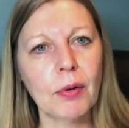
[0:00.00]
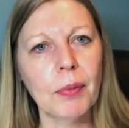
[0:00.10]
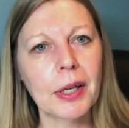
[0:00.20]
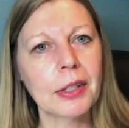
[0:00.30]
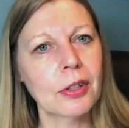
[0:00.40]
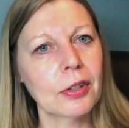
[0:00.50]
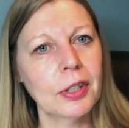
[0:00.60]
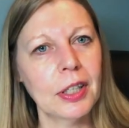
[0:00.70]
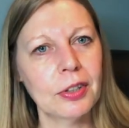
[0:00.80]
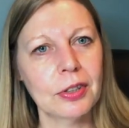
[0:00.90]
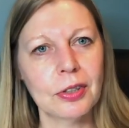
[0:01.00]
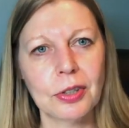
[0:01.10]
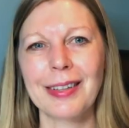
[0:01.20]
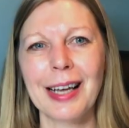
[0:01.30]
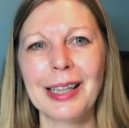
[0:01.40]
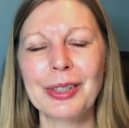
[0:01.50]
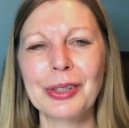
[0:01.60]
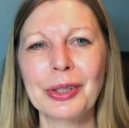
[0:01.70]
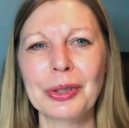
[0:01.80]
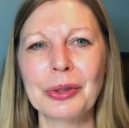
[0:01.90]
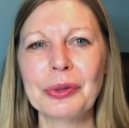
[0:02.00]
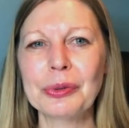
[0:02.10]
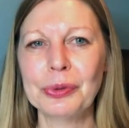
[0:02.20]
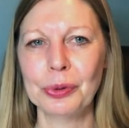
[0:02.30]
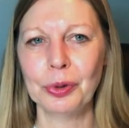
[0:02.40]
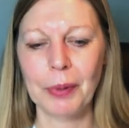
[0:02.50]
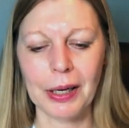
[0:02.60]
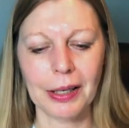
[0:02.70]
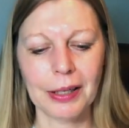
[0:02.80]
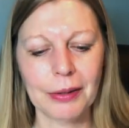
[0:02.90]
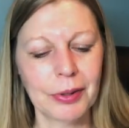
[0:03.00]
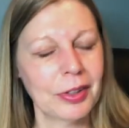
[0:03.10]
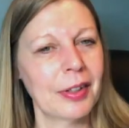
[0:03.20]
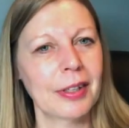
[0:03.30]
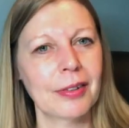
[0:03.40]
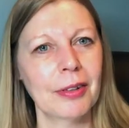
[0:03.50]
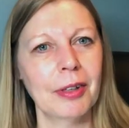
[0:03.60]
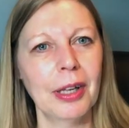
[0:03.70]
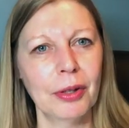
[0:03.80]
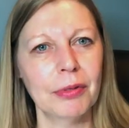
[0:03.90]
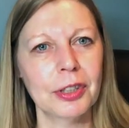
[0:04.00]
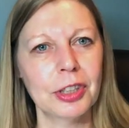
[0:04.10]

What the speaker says: will make a donation to their local food bank, which I think is a lovely